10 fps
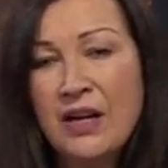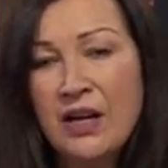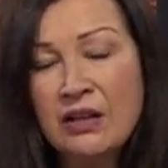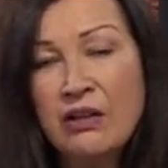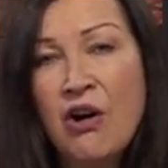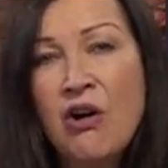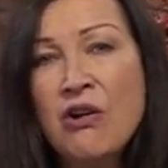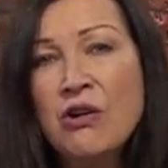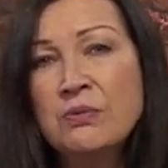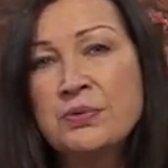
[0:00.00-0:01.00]
a
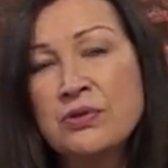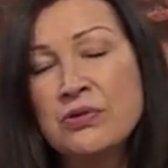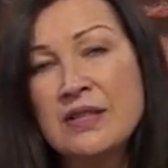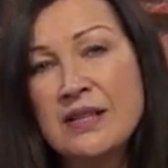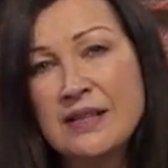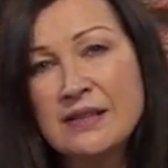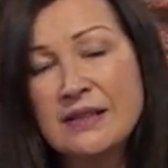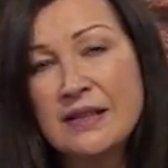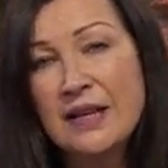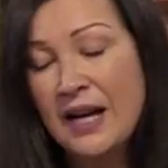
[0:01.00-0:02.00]
long
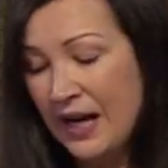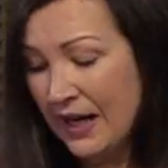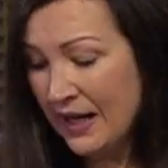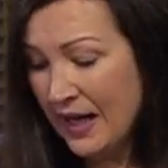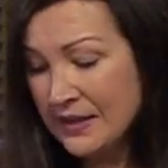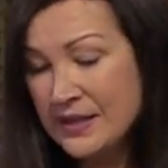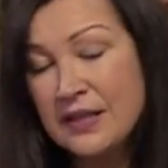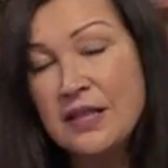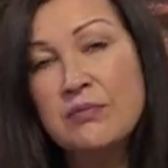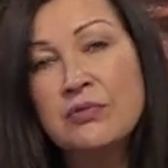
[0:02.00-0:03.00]
process, and I had to
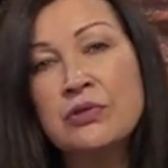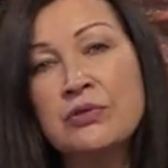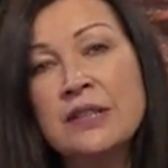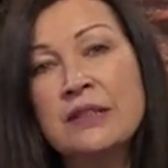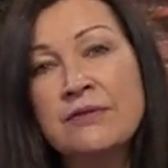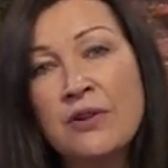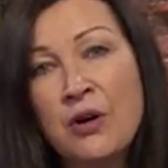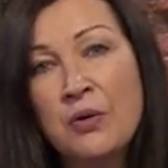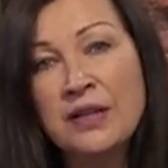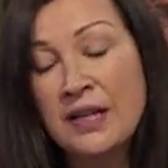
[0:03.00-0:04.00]
keep going
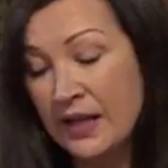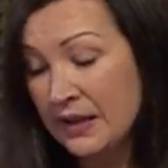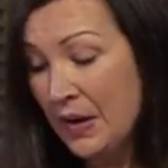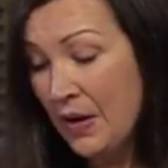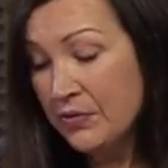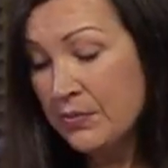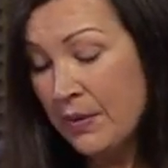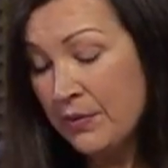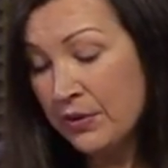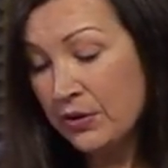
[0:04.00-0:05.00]
forward. And I
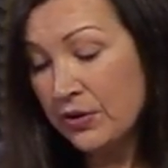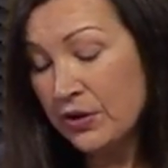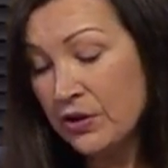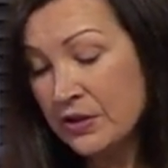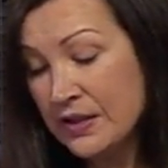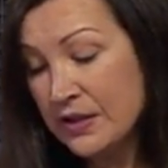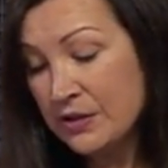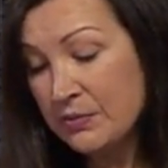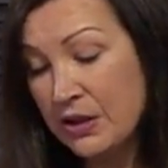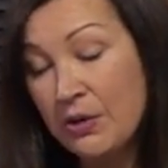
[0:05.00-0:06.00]
remember that God said
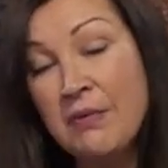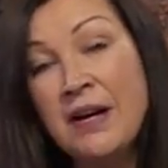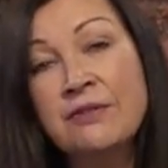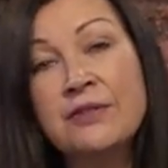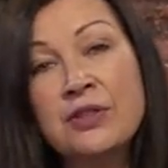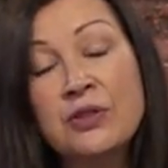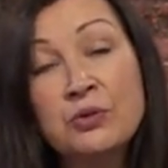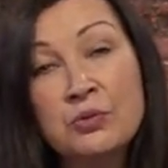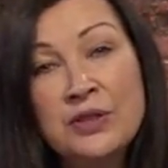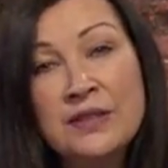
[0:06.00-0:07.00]
to me, come back for
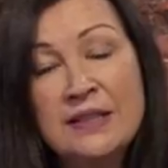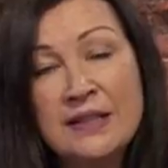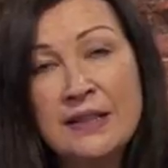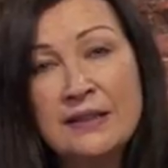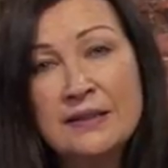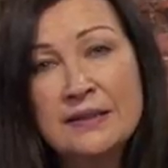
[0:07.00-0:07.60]
another word then.